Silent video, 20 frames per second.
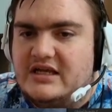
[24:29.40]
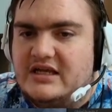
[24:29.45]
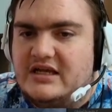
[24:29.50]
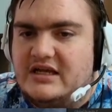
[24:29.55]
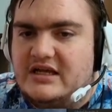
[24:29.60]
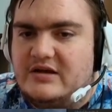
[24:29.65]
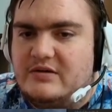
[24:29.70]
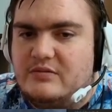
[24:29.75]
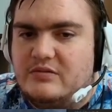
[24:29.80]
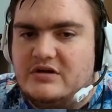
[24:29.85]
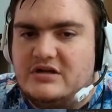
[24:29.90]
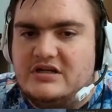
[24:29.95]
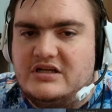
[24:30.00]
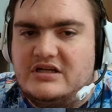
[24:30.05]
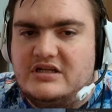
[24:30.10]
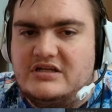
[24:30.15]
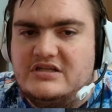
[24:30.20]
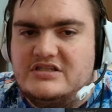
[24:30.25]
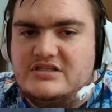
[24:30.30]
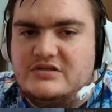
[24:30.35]
And we're
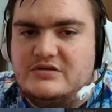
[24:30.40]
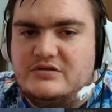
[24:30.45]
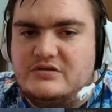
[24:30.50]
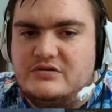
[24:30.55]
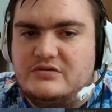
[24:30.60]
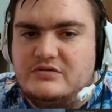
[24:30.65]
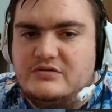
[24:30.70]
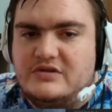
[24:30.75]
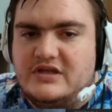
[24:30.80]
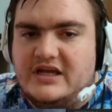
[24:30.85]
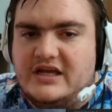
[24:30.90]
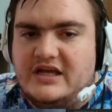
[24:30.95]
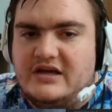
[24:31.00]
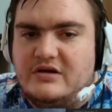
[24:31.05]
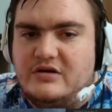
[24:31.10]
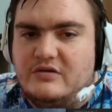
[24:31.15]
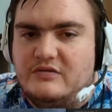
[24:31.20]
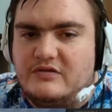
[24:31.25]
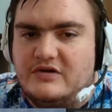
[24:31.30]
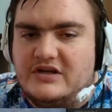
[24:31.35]
going to do that
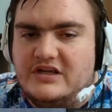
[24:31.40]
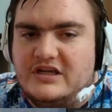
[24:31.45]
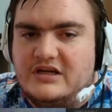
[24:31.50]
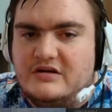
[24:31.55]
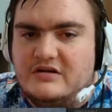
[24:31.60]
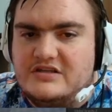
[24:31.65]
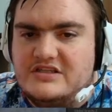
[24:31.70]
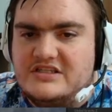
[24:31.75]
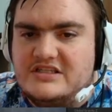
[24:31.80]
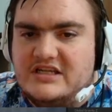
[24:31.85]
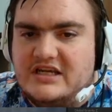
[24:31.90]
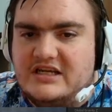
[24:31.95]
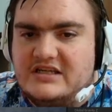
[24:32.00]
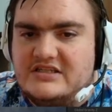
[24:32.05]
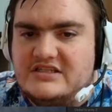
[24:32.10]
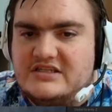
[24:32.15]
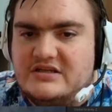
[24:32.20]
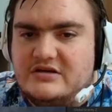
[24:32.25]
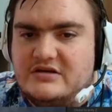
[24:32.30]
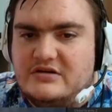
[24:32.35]
over here
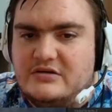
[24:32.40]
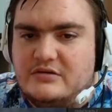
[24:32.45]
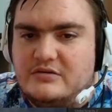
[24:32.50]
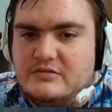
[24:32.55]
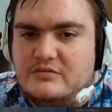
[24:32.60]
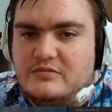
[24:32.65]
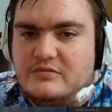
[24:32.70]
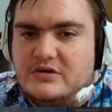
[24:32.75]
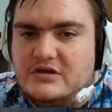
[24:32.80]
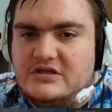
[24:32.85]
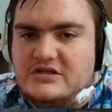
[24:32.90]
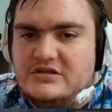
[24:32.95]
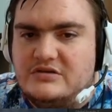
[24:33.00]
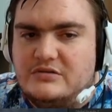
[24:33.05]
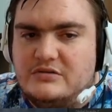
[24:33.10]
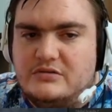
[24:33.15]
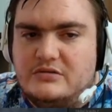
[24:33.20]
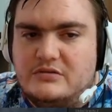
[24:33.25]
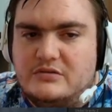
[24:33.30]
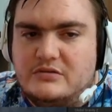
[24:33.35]
instead. So 1,
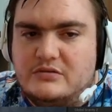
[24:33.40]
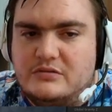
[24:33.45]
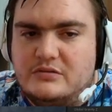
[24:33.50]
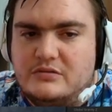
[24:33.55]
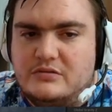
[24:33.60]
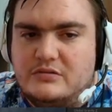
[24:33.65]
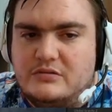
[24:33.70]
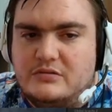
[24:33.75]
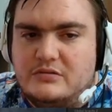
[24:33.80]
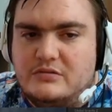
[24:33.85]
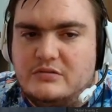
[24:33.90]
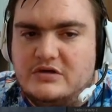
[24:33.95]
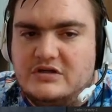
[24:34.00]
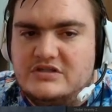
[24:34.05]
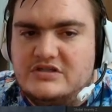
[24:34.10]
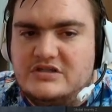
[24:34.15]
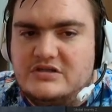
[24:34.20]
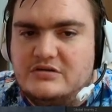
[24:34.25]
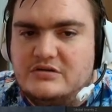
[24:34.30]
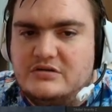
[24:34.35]
2, 1,
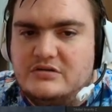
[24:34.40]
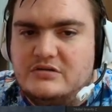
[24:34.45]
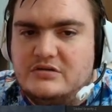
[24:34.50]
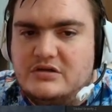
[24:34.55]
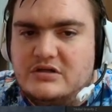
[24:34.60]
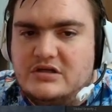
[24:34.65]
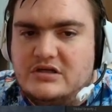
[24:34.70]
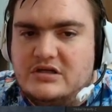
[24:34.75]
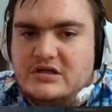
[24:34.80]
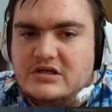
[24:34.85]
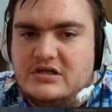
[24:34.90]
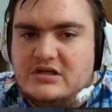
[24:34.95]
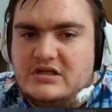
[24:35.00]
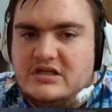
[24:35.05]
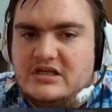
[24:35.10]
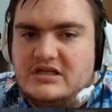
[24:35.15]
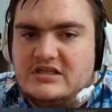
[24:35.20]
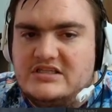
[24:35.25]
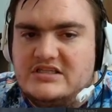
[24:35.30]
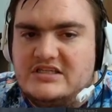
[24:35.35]
2.
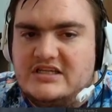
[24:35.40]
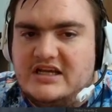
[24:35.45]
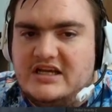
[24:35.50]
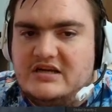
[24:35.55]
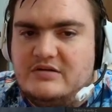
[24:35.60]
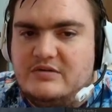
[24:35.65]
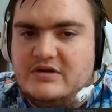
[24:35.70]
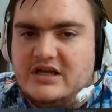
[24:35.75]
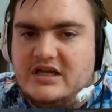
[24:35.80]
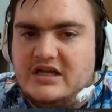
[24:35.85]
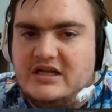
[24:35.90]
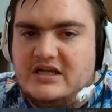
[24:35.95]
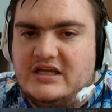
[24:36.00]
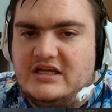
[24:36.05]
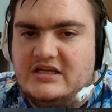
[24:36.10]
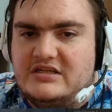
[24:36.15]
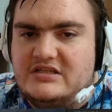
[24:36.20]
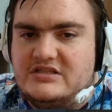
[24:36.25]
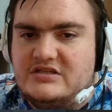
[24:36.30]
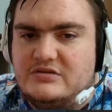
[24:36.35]
Instead, we got
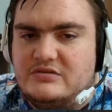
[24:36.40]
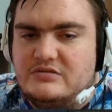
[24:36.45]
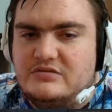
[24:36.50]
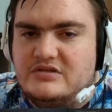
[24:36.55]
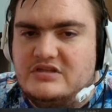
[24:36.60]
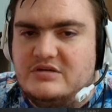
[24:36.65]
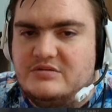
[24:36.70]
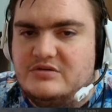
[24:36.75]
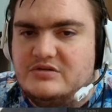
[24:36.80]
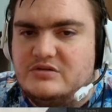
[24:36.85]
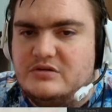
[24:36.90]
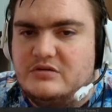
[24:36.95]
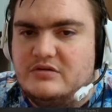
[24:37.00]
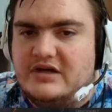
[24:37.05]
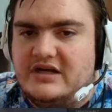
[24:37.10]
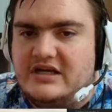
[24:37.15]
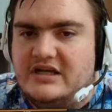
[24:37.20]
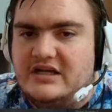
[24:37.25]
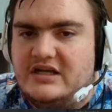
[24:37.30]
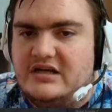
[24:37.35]
a double door
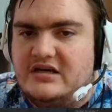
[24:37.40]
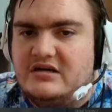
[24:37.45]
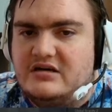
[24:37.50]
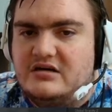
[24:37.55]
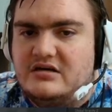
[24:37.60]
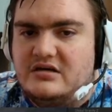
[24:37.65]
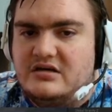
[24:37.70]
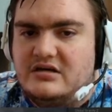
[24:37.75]
right here.